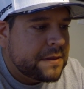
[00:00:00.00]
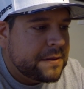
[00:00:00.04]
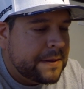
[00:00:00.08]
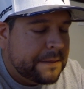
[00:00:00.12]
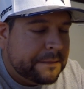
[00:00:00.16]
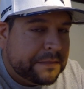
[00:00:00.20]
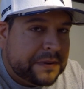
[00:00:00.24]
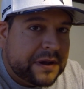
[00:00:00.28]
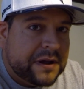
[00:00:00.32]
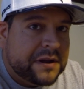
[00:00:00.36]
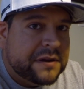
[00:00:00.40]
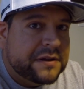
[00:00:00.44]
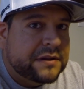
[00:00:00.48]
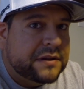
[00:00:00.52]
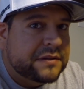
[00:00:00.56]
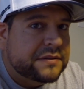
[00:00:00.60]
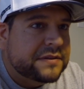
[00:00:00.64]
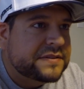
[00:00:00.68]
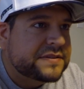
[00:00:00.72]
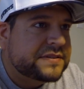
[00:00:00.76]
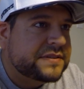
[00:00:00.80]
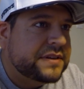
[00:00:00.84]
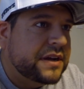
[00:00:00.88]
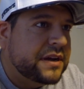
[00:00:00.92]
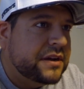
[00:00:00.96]
I'm counting on
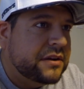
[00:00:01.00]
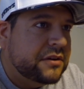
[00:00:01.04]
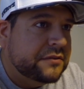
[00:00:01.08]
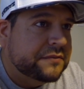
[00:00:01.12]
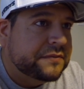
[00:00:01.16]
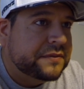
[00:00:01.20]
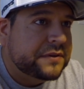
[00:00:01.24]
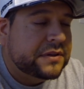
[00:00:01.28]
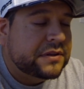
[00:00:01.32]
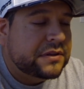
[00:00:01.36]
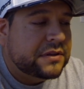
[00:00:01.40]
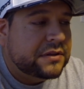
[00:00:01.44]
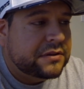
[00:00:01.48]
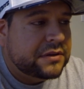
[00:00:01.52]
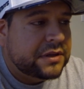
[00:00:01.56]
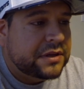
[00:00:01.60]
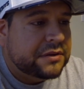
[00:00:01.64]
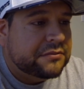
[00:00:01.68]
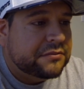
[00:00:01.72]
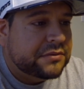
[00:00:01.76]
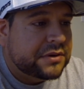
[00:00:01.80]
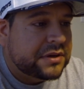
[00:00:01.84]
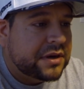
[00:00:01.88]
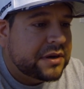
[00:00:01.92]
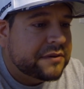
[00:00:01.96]
this guy. Hopefully he, he
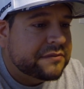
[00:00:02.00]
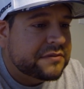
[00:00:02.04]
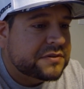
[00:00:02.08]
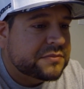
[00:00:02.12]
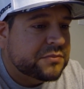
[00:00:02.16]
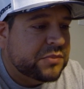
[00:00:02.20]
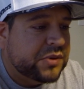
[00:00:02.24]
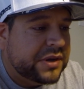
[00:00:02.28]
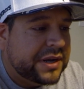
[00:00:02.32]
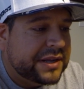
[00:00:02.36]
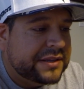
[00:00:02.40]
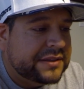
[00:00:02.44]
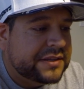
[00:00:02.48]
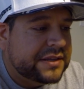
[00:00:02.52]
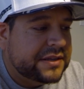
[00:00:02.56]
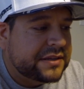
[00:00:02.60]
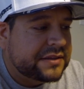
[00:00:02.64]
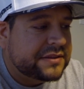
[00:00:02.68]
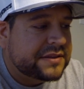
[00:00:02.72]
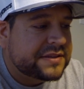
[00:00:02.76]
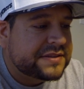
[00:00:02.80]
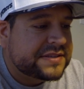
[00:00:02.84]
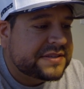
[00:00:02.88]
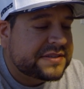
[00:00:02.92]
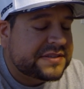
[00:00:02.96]
recovers. But I
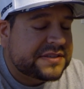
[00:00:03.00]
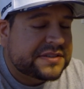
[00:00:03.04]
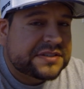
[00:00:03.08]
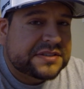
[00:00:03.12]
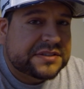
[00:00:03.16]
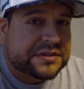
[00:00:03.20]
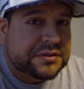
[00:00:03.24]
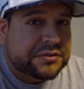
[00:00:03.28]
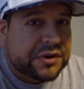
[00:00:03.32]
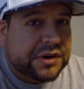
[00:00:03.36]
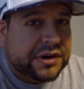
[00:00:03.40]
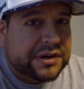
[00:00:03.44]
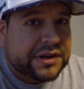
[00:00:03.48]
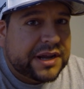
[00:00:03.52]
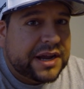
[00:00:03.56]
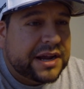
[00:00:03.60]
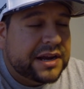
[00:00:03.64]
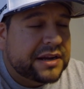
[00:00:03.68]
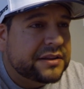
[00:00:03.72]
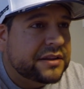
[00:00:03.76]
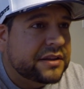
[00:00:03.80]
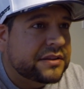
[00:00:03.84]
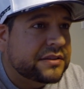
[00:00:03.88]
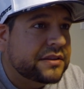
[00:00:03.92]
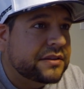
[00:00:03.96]
think this is a
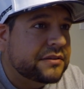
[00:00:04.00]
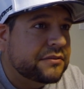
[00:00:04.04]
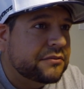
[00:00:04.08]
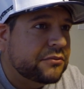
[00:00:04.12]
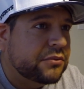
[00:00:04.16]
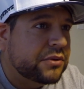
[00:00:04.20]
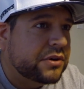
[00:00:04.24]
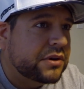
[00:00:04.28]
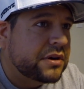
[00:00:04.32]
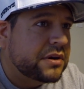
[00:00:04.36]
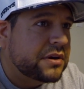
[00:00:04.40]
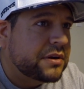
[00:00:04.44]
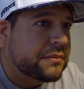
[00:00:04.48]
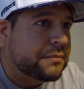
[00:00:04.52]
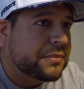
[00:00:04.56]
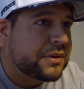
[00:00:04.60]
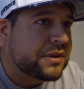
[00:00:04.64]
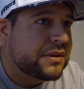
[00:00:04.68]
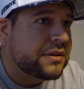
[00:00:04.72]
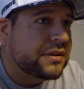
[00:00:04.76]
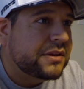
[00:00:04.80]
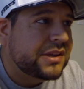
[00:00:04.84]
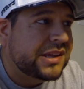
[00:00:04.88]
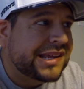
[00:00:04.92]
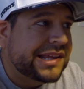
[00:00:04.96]
storyline that, that we're going to
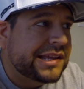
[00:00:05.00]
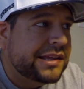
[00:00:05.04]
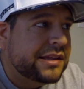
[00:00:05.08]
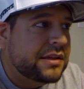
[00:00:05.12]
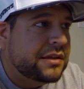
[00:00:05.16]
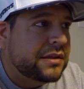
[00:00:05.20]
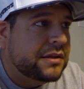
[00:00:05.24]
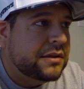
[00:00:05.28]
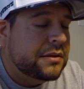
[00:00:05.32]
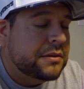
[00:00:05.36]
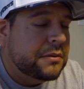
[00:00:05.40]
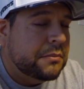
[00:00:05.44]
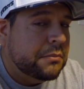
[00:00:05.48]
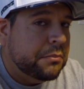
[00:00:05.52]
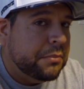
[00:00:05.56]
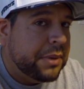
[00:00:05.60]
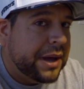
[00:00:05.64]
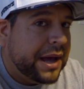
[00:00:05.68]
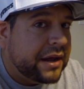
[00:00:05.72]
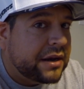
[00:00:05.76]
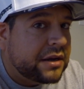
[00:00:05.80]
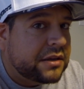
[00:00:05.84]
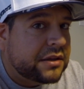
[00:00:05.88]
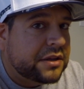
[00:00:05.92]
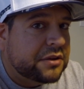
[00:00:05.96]
be
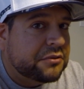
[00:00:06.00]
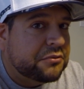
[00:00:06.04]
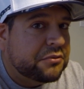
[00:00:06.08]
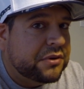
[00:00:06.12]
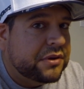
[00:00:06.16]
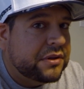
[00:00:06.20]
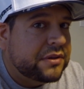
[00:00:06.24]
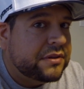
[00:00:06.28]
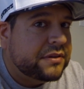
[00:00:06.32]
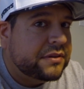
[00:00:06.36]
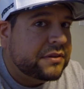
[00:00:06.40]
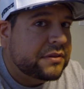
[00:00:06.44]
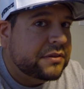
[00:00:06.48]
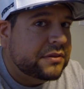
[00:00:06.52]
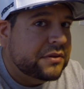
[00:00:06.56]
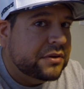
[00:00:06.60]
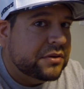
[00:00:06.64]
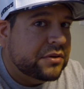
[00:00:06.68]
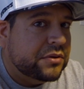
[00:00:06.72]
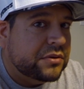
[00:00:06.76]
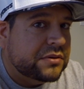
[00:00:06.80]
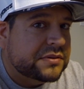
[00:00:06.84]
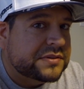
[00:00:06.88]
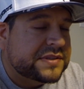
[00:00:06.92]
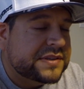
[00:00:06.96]
battling with the
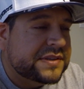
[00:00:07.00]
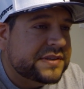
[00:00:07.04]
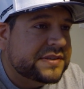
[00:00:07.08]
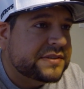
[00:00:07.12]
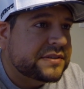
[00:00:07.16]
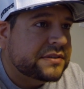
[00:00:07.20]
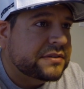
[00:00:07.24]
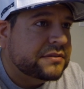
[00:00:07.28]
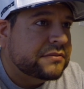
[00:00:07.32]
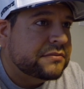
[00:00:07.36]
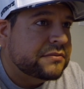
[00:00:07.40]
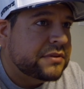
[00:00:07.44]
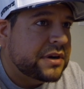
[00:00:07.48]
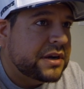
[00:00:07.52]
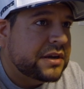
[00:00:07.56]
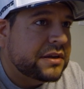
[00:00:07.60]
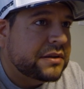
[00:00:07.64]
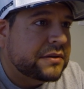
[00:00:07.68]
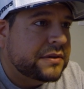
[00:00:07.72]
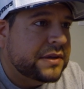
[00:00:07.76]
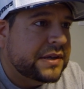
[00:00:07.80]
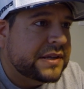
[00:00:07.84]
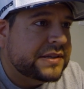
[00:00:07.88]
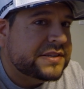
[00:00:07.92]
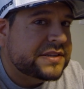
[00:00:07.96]
whole season, right?
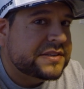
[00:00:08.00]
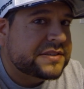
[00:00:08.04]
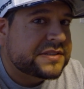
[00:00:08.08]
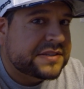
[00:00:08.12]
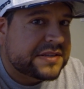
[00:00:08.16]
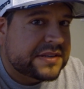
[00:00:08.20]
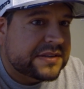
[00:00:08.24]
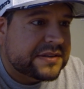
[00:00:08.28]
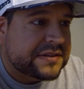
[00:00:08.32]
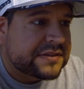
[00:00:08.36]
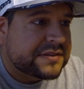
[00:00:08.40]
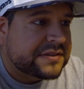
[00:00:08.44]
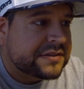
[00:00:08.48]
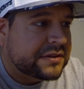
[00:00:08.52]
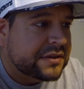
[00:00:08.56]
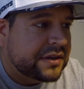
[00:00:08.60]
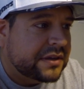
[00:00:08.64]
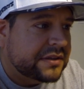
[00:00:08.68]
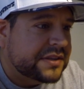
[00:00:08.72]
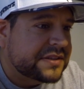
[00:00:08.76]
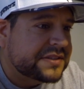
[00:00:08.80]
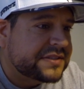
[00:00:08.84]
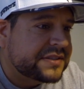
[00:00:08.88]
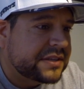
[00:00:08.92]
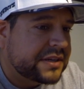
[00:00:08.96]
It just is.
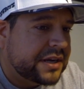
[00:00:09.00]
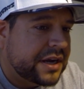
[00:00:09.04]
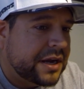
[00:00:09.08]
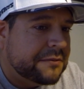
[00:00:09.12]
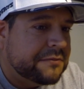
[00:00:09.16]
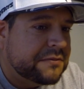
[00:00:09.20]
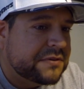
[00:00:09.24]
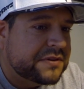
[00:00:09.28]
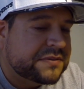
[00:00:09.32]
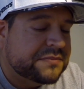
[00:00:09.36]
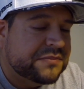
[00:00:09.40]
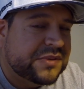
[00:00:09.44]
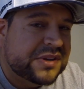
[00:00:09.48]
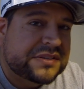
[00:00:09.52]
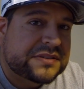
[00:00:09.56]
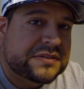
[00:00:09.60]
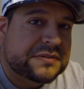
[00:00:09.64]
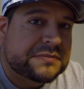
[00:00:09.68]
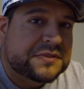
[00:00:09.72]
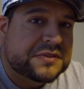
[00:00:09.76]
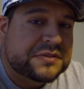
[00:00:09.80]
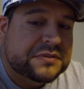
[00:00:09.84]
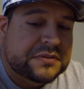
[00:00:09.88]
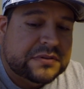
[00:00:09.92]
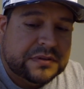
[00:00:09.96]
Unless the Cowboys make
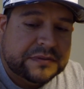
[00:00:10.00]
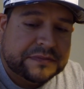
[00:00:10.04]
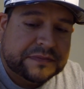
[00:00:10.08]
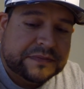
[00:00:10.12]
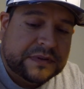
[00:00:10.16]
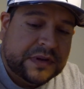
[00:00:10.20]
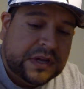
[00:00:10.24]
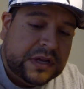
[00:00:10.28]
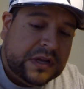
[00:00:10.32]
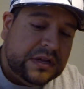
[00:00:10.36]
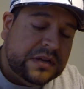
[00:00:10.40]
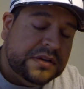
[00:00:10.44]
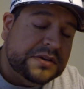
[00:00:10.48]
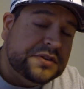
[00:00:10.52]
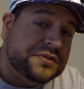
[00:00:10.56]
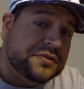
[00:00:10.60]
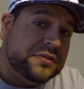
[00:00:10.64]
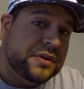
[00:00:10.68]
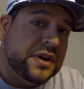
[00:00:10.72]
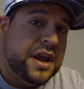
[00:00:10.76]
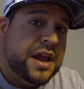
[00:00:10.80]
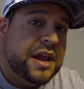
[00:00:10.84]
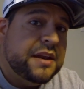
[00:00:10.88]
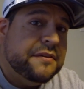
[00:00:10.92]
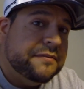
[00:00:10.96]
some sort of
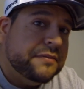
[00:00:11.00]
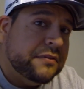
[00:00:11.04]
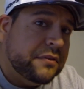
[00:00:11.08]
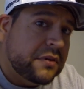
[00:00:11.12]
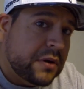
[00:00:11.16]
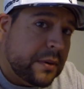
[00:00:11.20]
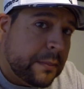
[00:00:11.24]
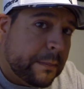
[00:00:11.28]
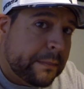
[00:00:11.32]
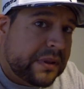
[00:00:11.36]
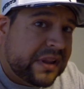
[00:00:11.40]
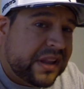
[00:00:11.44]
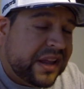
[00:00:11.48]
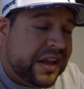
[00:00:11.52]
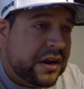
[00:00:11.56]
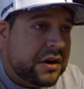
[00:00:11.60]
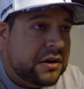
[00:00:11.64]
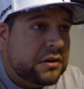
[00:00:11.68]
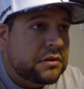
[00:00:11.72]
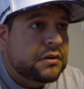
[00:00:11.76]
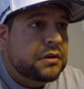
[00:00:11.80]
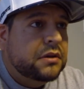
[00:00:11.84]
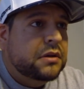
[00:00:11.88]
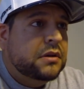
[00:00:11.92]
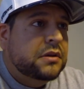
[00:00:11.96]
trade for a
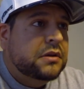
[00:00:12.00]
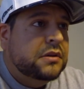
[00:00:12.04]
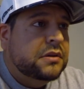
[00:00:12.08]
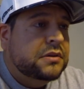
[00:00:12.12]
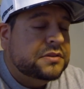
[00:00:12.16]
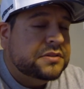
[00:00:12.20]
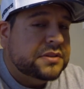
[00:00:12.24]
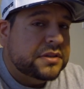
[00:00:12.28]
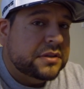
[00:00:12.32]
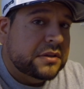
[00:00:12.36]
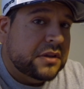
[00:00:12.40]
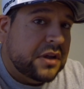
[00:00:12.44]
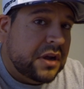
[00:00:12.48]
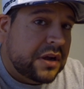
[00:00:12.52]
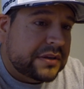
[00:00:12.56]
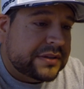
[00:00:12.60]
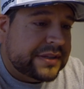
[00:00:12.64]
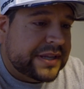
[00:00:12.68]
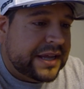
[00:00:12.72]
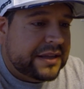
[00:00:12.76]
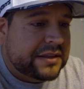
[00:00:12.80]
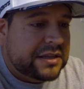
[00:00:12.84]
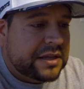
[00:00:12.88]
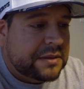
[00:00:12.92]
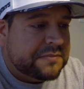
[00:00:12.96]
player to lock
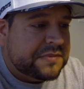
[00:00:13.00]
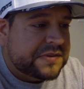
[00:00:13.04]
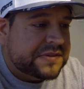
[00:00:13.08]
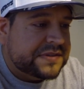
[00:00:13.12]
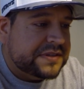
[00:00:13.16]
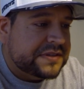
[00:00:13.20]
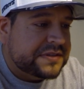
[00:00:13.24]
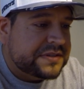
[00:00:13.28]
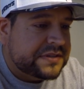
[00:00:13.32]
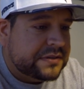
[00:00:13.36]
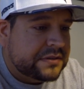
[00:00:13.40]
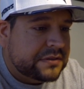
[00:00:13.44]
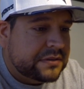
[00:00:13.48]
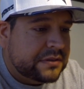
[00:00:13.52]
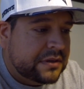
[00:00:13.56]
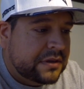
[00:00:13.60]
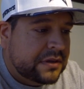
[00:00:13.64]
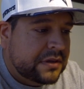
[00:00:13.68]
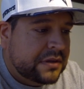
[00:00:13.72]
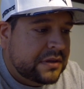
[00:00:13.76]
down that position,